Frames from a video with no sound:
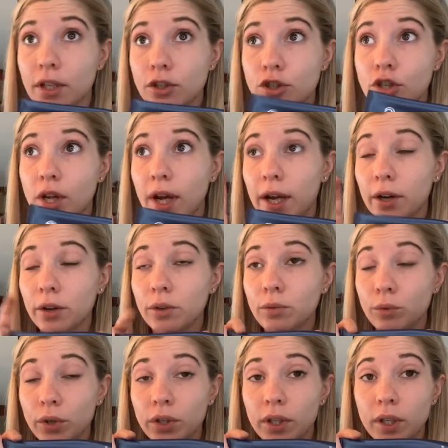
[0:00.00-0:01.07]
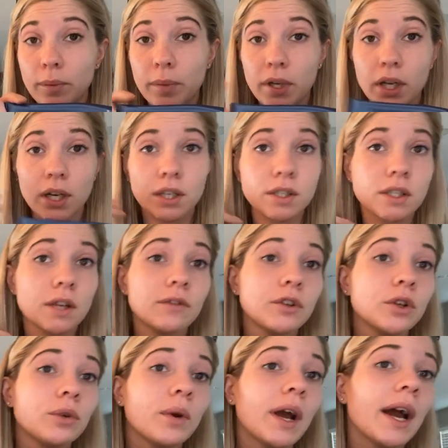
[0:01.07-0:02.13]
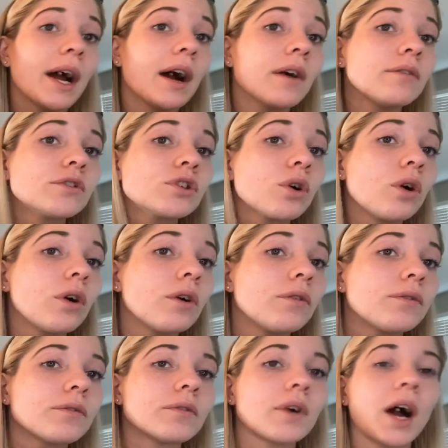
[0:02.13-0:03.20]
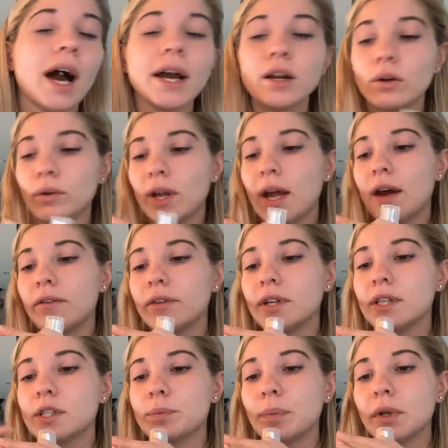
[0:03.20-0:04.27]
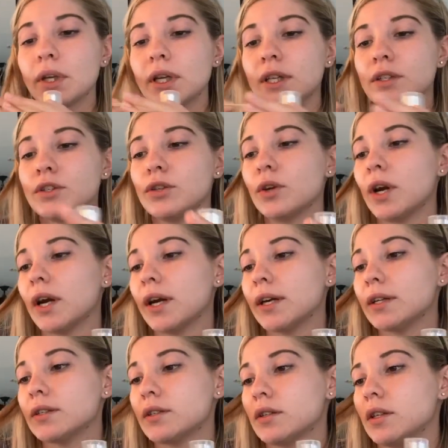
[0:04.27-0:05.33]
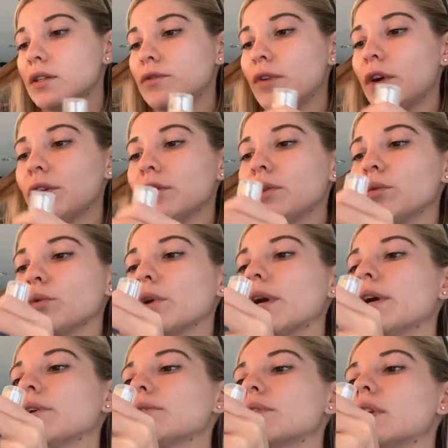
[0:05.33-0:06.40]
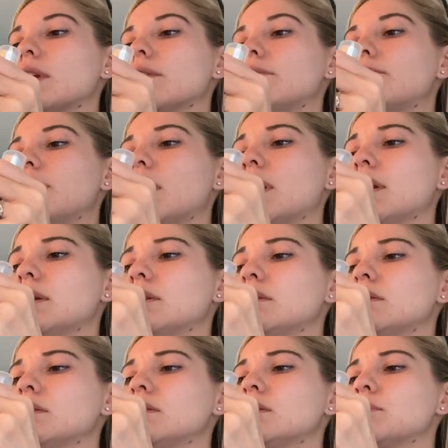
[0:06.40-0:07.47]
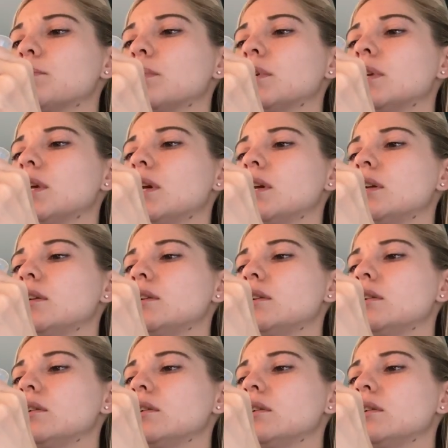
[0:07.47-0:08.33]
hair, really, because if you have, if I don't have any split ends, you guys, it's very rare that I find a split end.